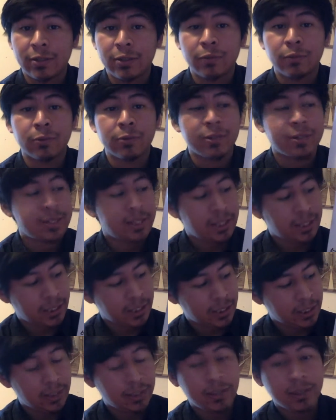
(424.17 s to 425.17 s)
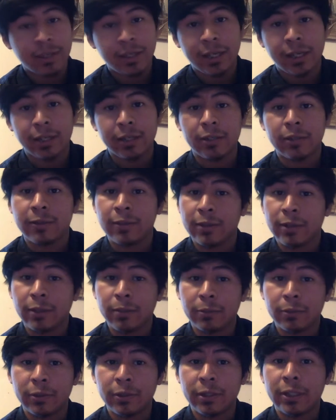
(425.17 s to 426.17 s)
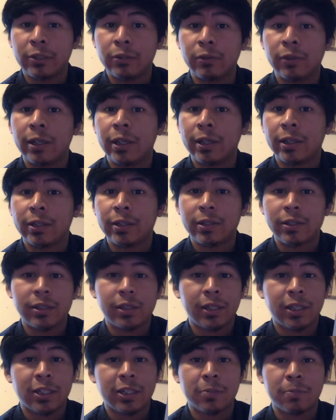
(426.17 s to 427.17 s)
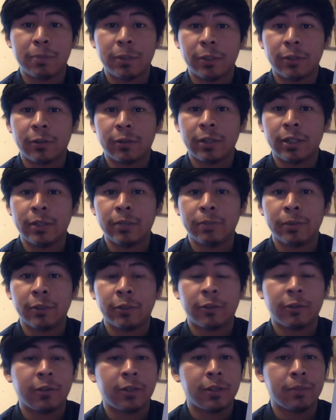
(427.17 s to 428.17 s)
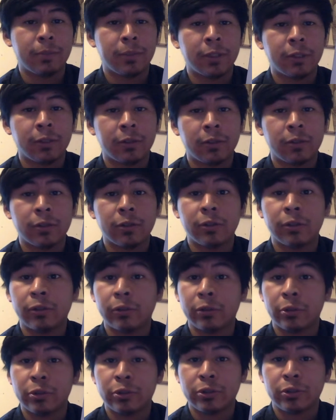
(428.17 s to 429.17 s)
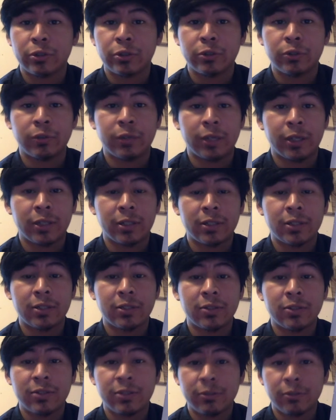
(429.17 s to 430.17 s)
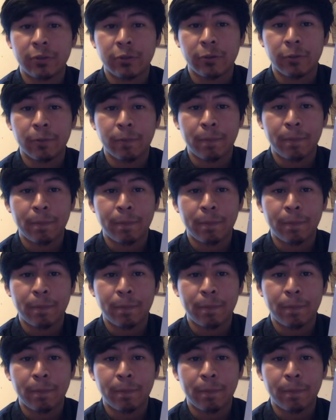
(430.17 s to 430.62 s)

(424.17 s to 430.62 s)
you would see that the number that you get gets bigger and bigger and bigger the closer you get to 0.